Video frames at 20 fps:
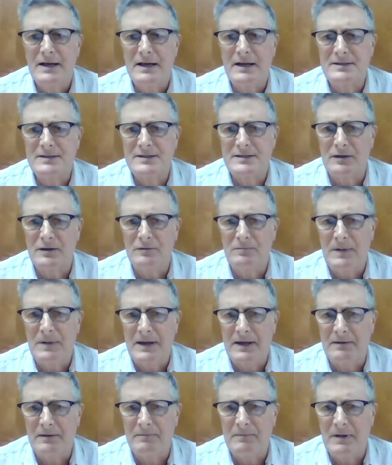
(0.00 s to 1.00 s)
still
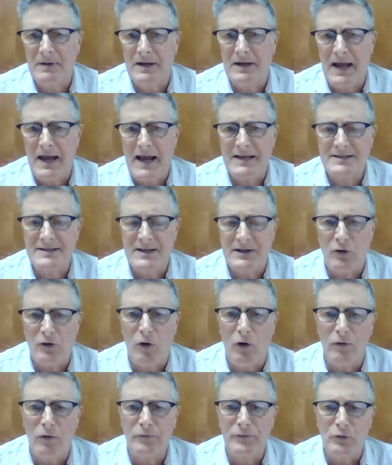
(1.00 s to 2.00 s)
being an asset
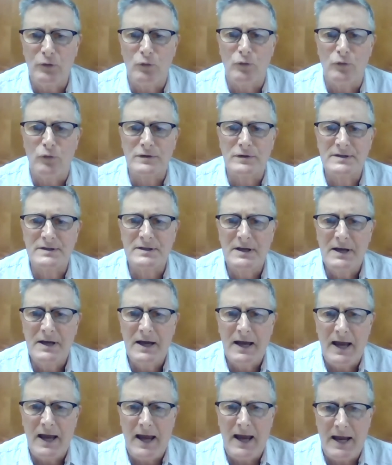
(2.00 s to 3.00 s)
of yours,
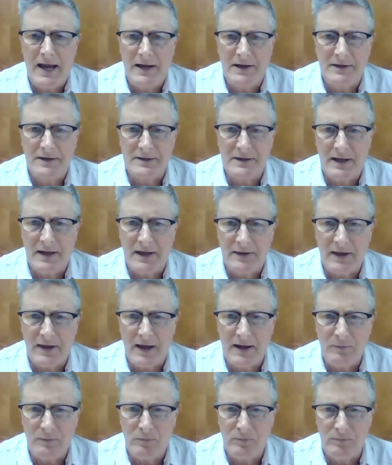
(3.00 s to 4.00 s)
and
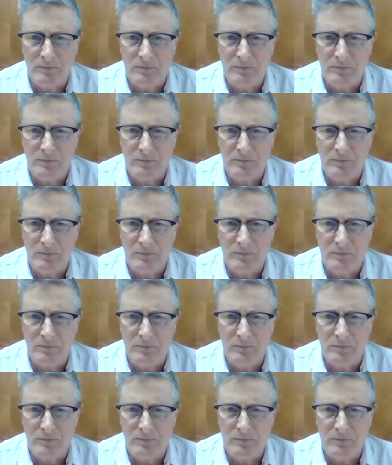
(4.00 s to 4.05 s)
they